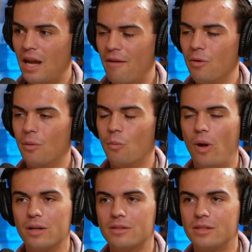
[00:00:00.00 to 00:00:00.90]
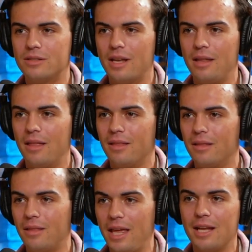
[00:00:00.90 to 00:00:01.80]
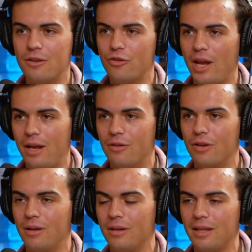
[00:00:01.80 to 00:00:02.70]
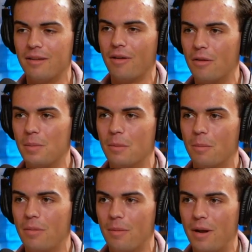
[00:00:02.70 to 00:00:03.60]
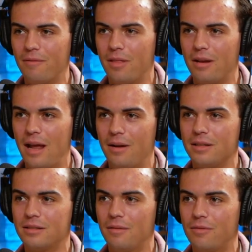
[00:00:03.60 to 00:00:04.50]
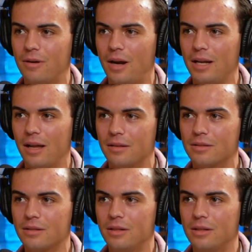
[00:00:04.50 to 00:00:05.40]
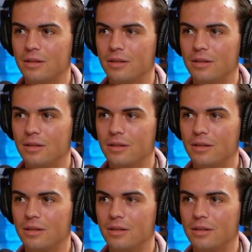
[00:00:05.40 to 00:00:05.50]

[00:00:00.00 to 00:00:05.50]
everyone wants to say that they can change and give other people the benefit of the doubt, except for I guess